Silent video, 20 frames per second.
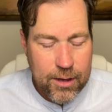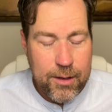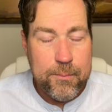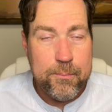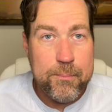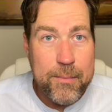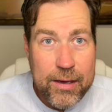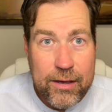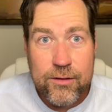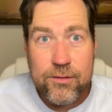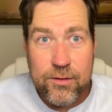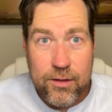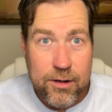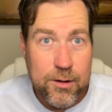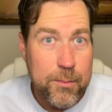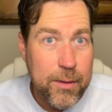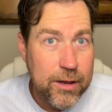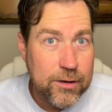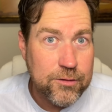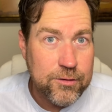mix the
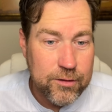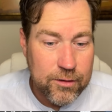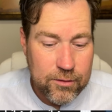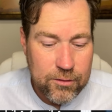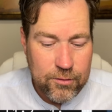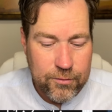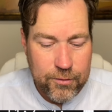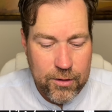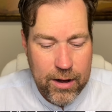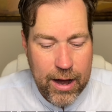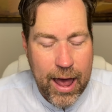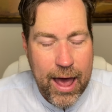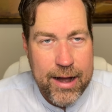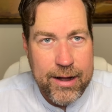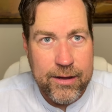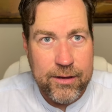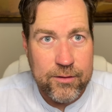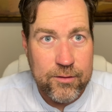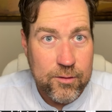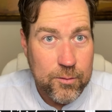dimensions for
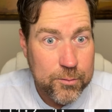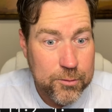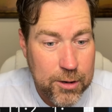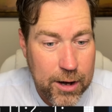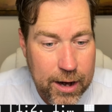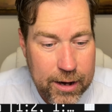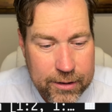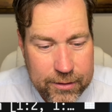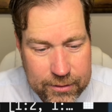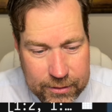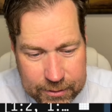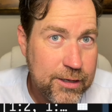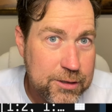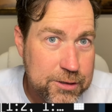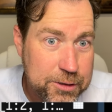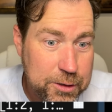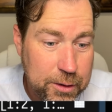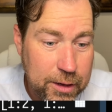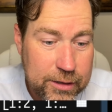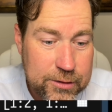adding and subtracting.
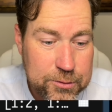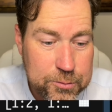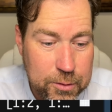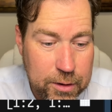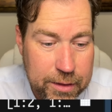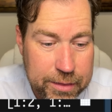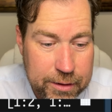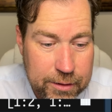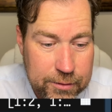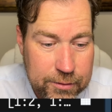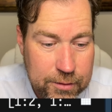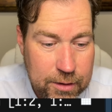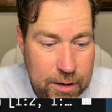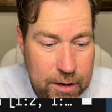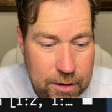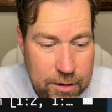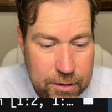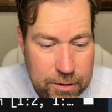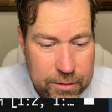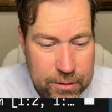So let's run this
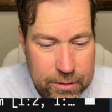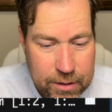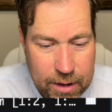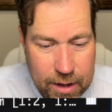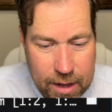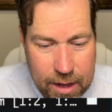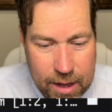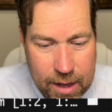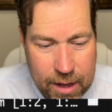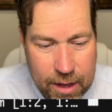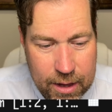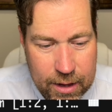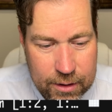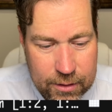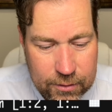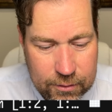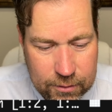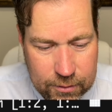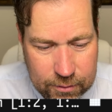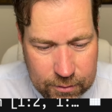here
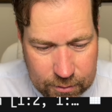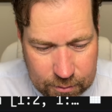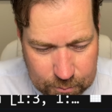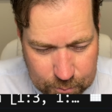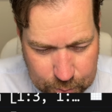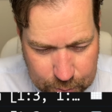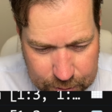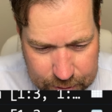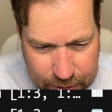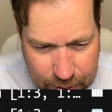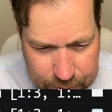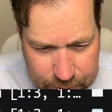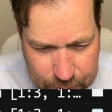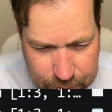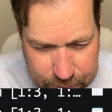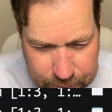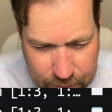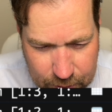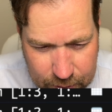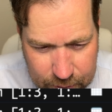and print out the
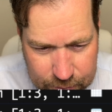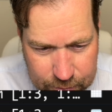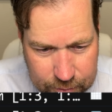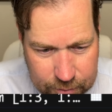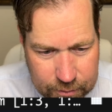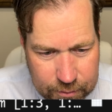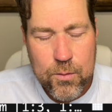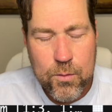results.